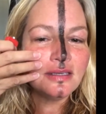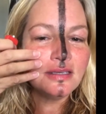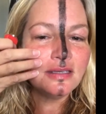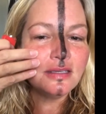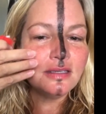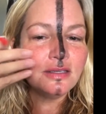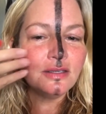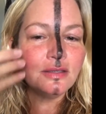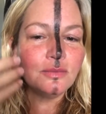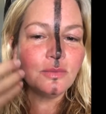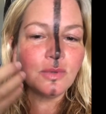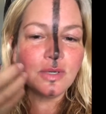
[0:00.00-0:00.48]

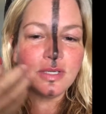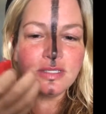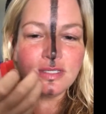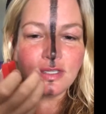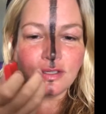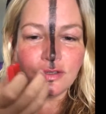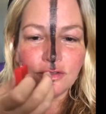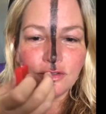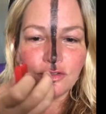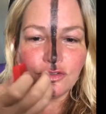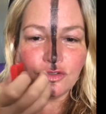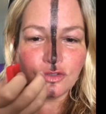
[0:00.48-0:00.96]
it was
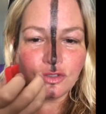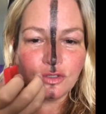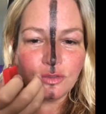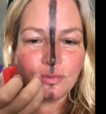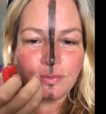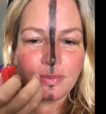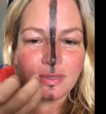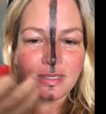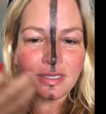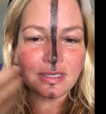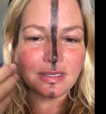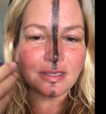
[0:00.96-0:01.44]
all
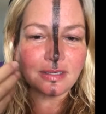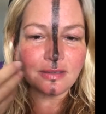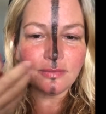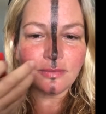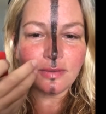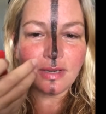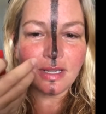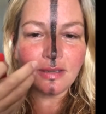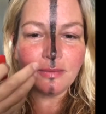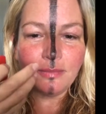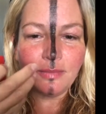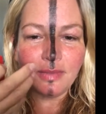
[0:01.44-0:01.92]
droopy
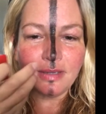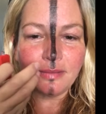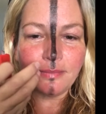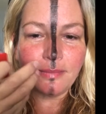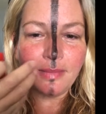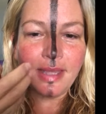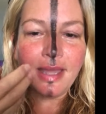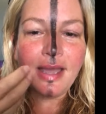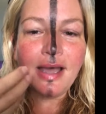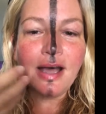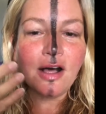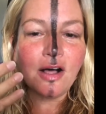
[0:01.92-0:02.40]
around my
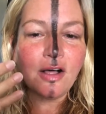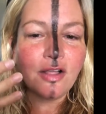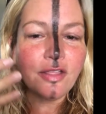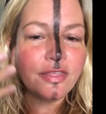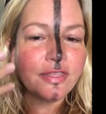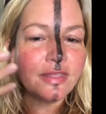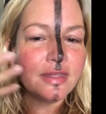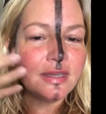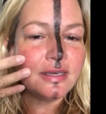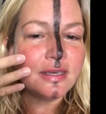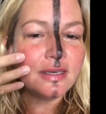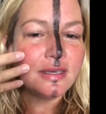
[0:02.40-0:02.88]

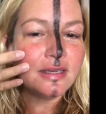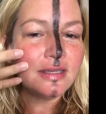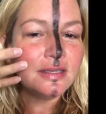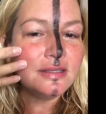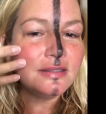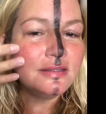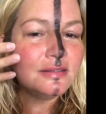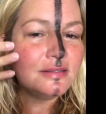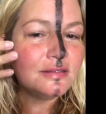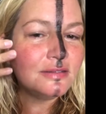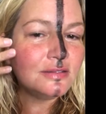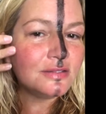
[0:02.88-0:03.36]
mouth and
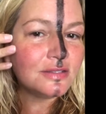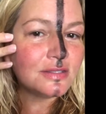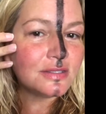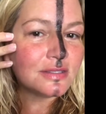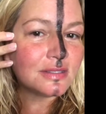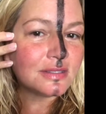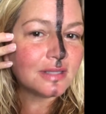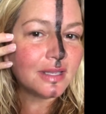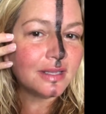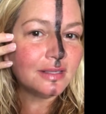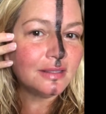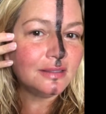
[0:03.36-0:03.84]
it
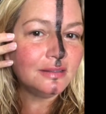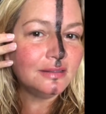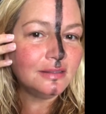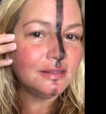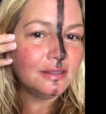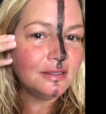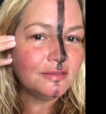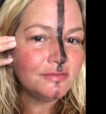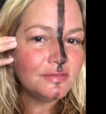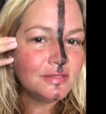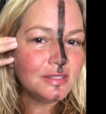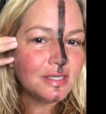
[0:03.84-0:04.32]
just like
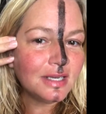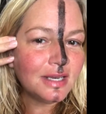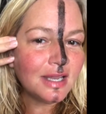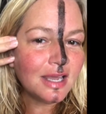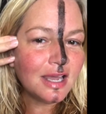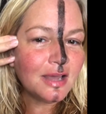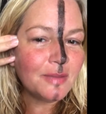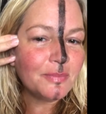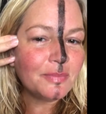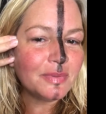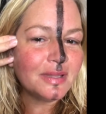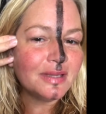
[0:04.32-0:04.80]
lifted
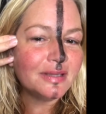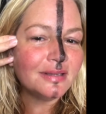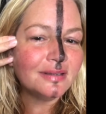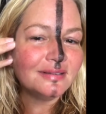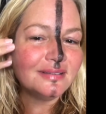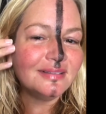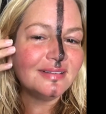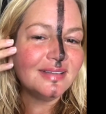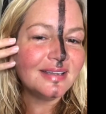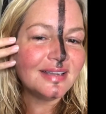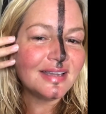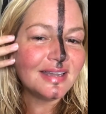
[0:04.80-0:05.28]
up
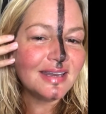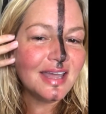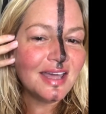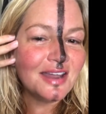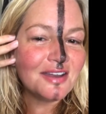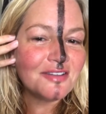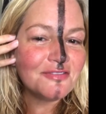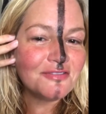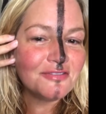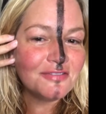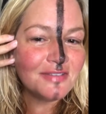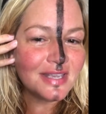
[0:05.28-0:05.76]
like it had
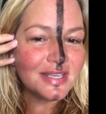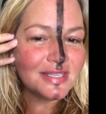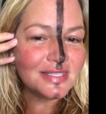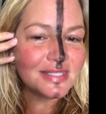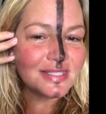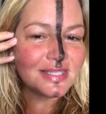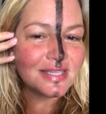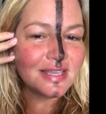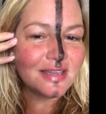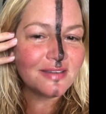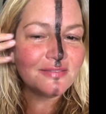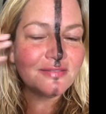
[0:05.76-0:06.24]
a
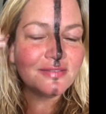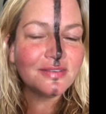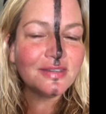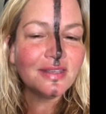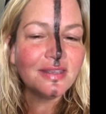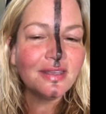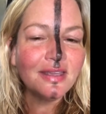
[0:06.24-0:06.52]
facelift.